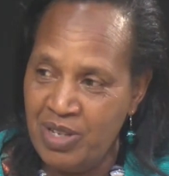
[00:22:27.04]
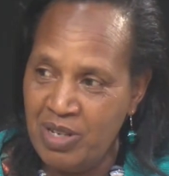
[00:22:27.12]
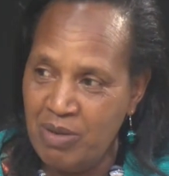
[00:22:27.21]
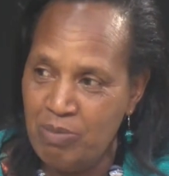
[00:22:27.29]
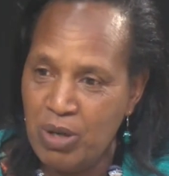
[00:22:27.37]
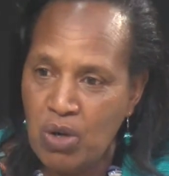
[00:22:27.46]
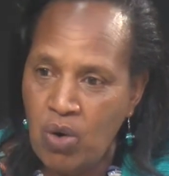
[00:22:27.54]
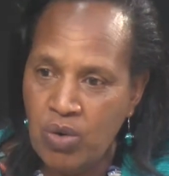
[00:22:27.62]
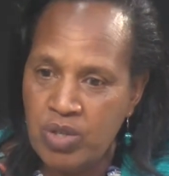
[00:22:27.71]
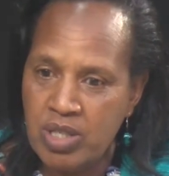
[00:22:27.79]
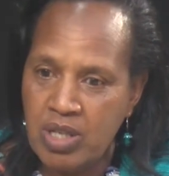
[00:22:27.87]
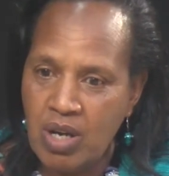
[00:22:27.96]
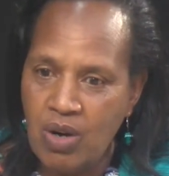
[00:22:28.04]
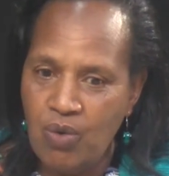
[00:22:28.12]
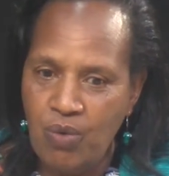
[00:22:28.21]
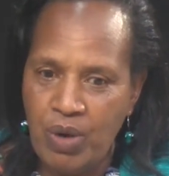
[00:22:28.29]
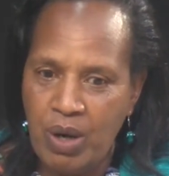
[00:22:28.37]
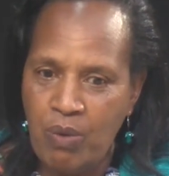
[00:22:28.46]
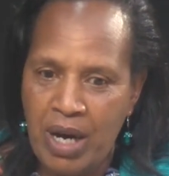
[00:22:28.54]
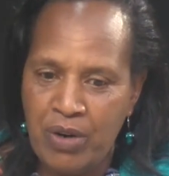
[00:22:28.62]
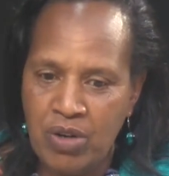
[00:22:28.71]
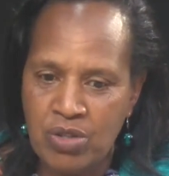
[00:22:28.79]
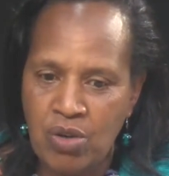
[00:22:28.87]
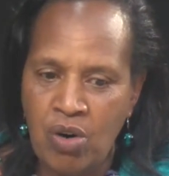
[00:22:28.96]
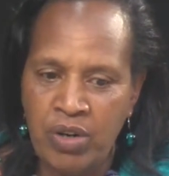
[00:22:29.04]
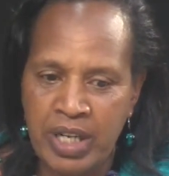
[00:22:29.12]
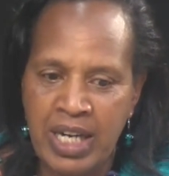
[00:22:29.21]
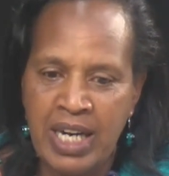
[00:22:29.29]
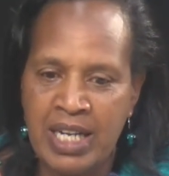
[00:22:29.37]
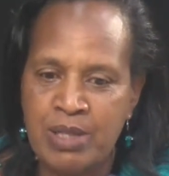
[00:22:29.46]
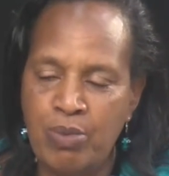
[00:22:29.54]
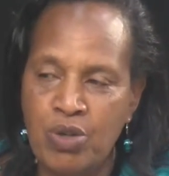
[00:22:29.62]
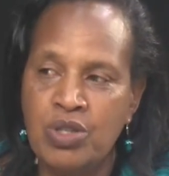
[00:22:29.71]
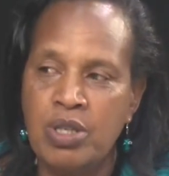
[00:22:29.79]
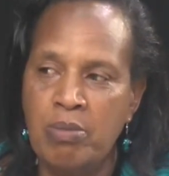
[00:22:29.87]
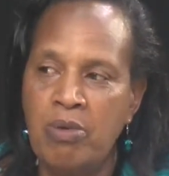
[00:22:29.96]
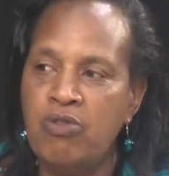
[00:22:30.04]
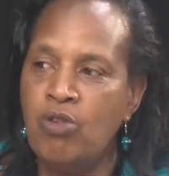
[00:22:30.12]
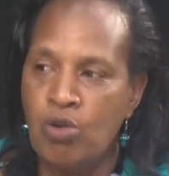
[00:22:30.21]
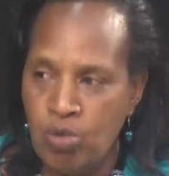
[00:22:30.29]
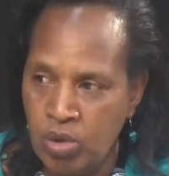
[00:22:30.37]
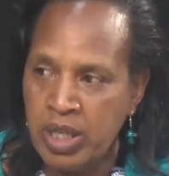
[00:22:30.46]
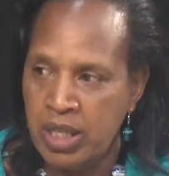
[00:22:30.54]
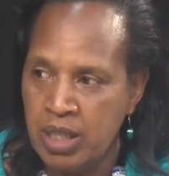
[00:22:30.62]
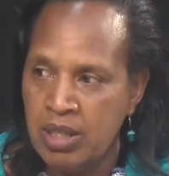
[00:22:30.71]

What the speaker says: because we were not only responsible for cooking.